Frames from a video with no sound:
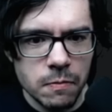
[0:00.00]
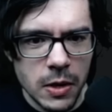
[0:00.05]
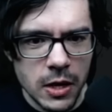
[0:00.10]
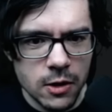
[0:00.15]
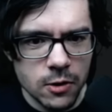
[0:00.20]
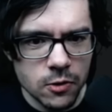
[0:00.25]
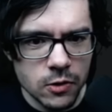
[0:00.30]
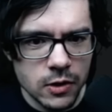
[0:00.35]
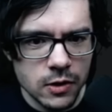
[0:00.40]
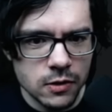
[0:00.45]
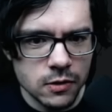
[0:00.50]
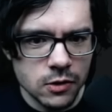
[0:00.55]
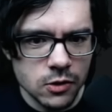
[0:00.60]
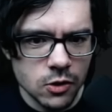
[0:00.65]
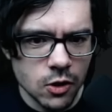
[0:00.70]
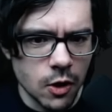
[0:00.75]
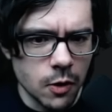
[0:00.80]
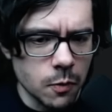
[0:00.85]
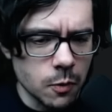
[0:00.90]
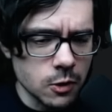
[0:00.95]
better than
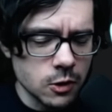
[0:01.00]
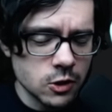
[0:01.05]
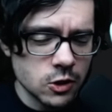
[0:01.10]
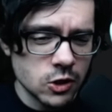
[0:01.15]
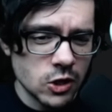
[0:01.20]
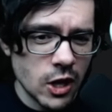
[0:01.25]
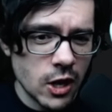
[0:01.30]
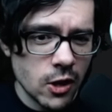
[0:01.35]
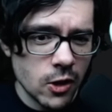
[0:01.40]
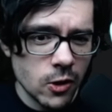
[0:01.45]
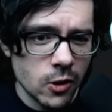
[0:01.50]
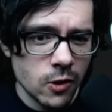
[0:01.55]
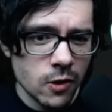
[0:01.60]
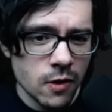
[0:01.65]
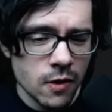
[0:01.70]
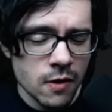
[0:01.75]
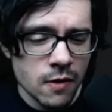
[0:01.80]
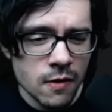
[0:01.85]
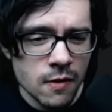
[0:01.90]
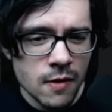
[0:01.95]
Stalwart Shell.
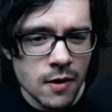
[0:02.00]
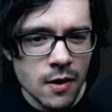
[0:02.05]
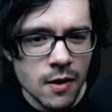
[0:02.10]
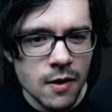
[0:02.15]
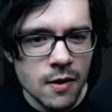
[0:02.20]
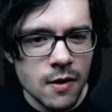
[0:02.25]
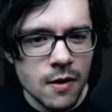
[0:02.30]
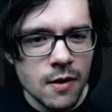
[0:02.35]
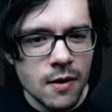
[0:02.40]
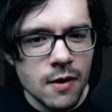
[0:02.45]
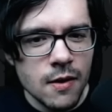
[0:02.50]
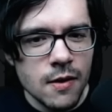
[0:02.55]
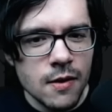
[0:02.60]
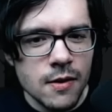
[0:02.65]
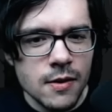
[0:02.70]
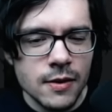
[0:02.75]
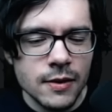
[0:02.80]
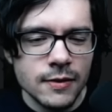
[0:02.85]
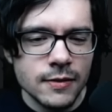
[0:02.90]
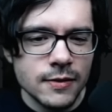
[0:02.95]

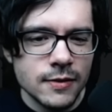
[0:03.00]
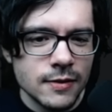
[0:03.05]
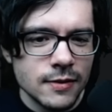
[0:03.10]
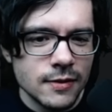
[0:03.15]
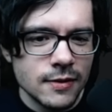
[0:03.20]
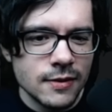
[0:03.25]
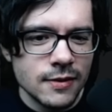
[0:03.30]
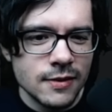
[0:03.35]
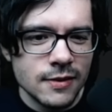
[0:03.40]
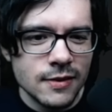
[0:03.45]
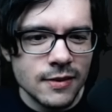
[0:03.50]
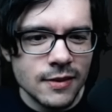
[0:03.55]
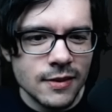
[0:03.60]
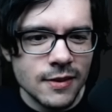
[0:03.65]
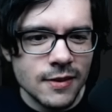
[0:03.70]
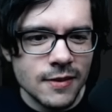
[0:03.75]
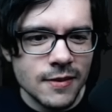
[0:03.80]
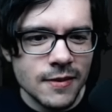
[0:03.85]
It's